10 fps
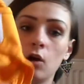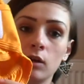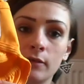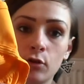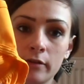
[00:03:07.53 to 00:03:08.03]
I've
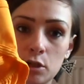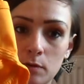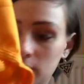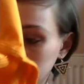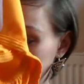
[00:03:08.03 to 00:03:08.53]
got another orange
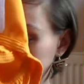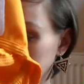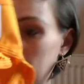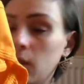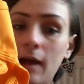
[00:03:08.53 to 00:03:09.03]
one. This one's a
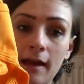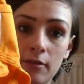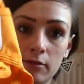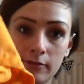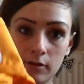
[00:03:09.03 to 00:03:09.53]
bit
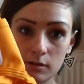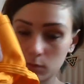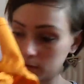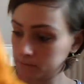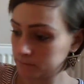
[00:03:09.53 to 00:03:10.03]
lighter than the
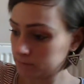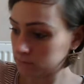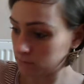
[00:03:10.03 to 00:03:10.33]
first one.